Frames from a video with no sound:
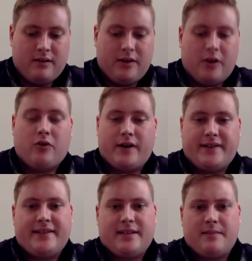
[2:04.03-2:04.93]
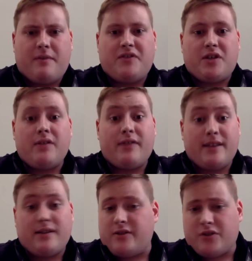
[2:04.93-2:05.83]
you know, criticism of certain
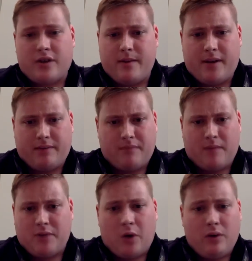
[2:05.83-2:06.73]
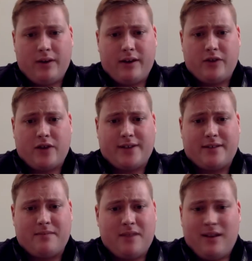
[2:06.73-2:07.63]
things on the stream, and I'm totally going to address
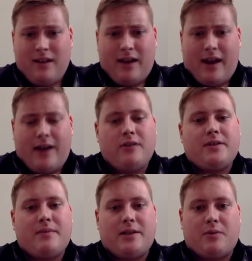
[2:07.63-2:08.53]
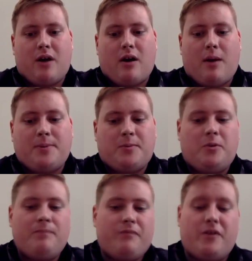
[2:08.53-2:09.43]
them. And I know some things were not
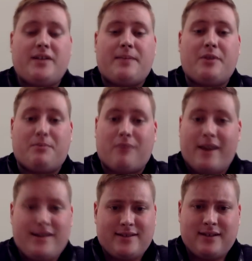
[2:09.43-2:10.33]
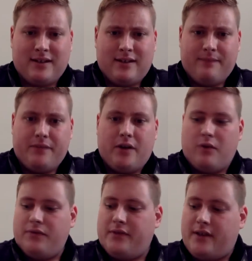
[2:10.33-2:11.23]
optimal. For example, the breaks. You know,
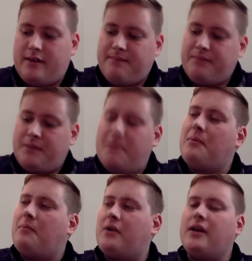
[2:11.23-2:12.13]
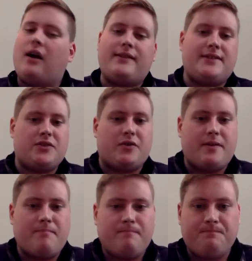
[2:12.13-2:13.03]
the people putting on the
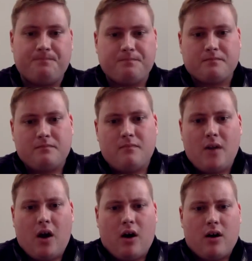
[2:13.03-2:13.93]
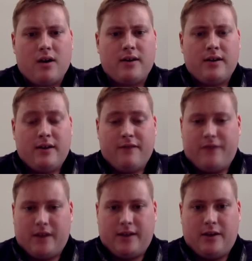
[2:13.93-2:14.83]
stream are
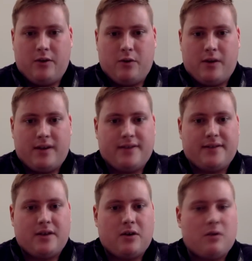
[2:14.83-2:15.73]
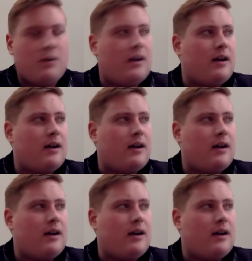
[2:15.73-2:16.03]
fairly new to it, so